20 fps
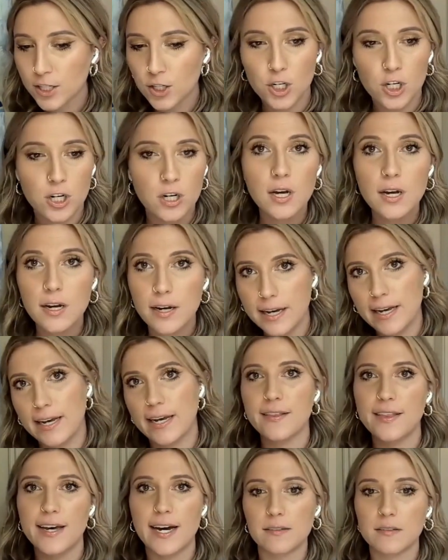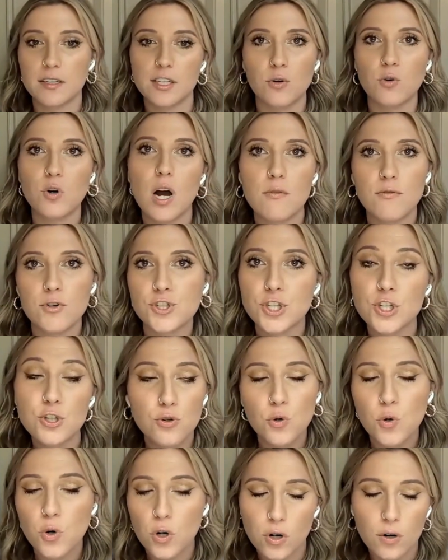there in that, you know, cover
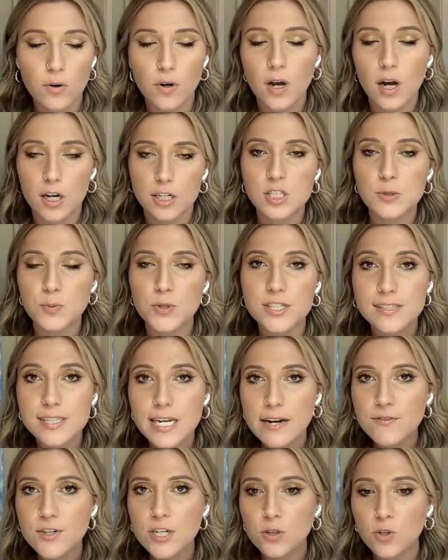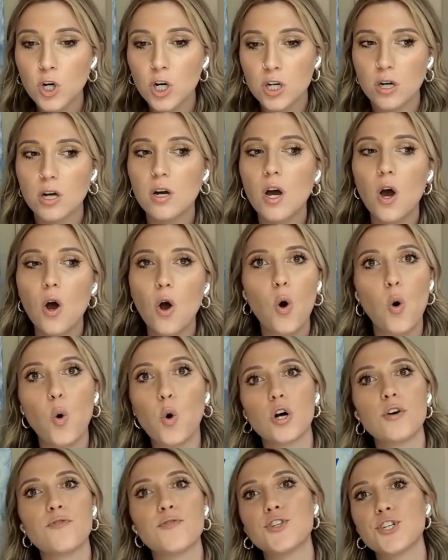two or a split safety look,
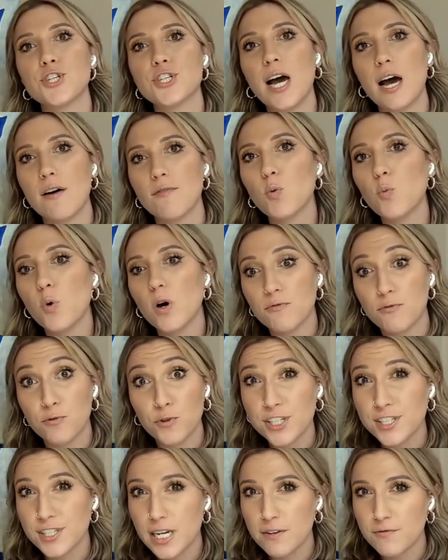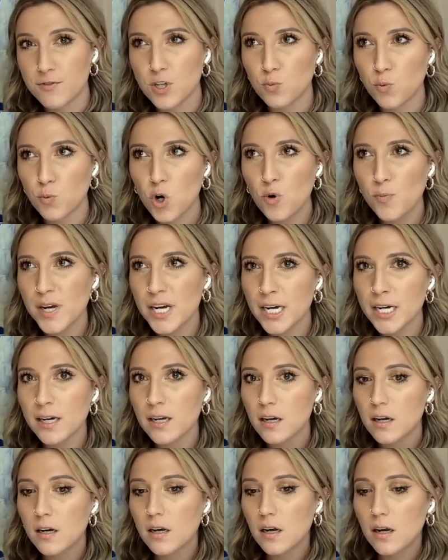or if you just have the one free safety
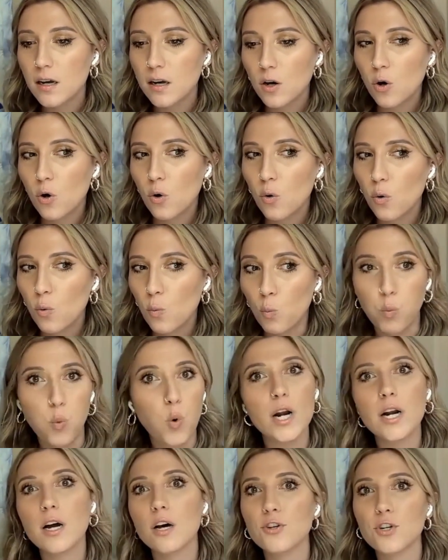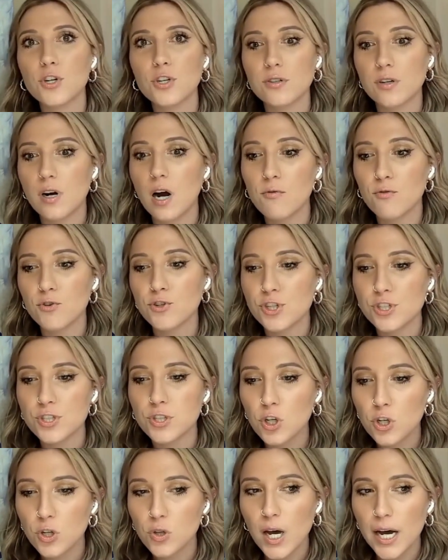roaming, what other coverages
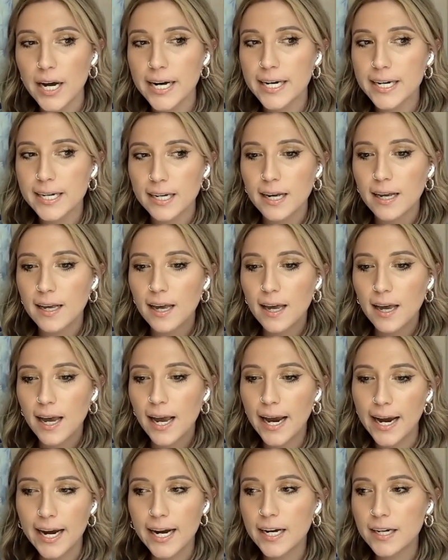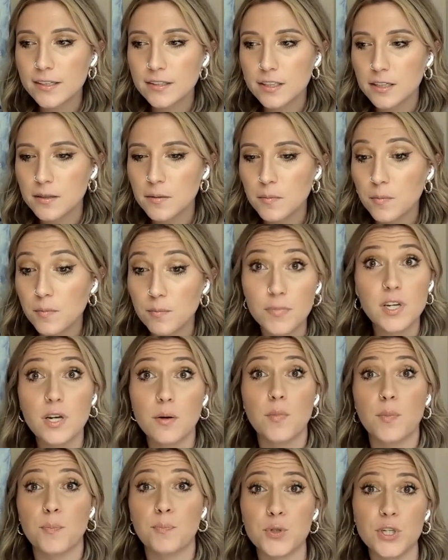look like, and
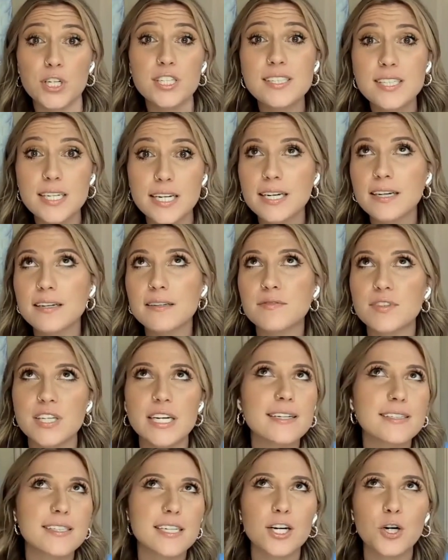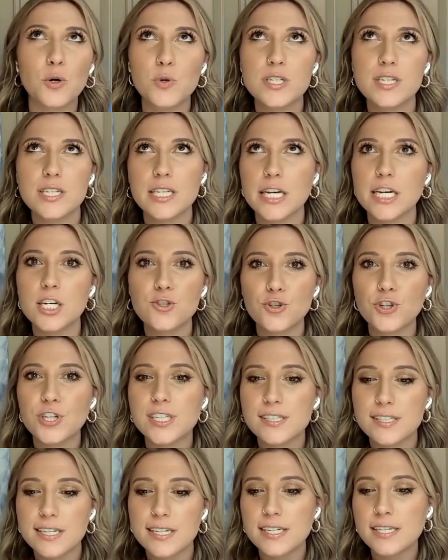blitzing, things that go into the
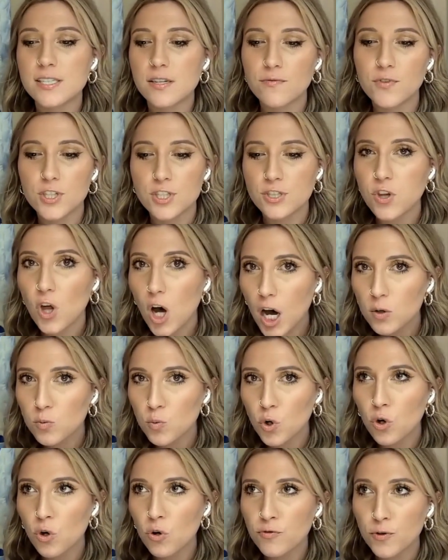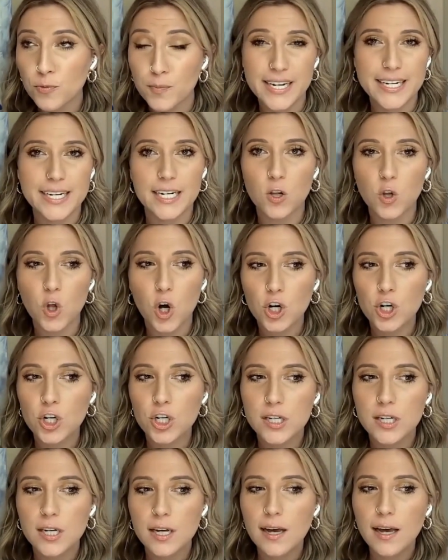intricacies of the slot role for Macon
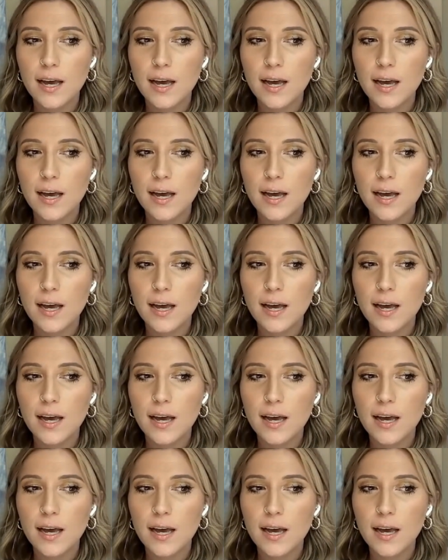Clark.